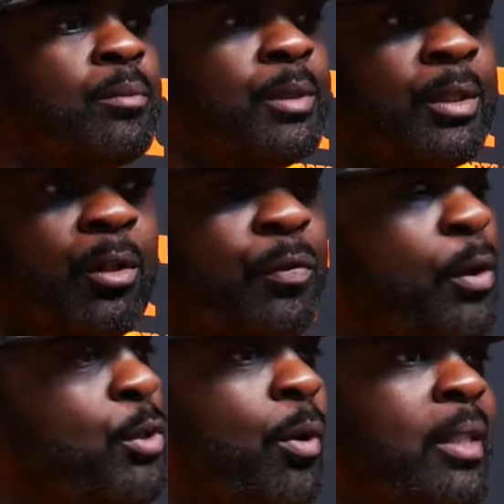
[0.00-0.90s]
You know,
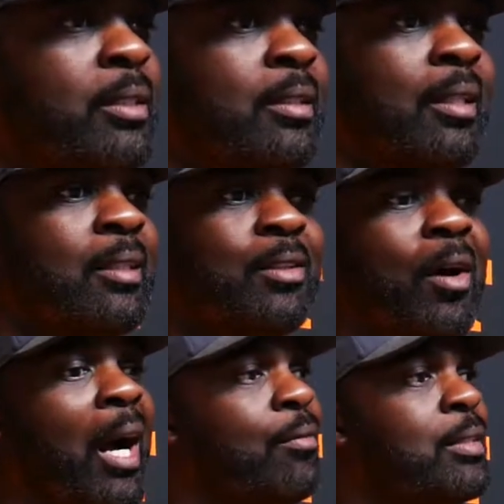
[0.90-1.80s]
first question, you know,
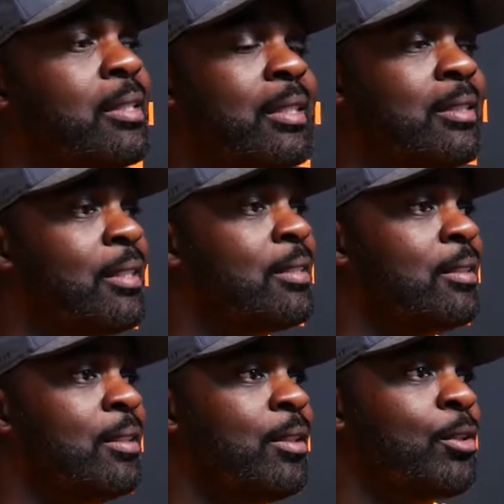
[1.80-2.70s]
obviously
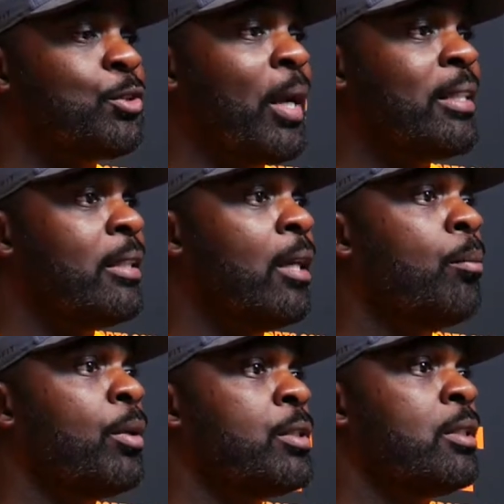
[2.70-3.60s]
just, you know, strength in
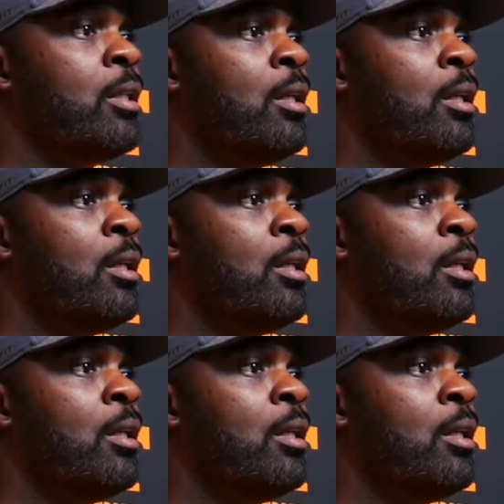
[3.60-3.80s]
numbers.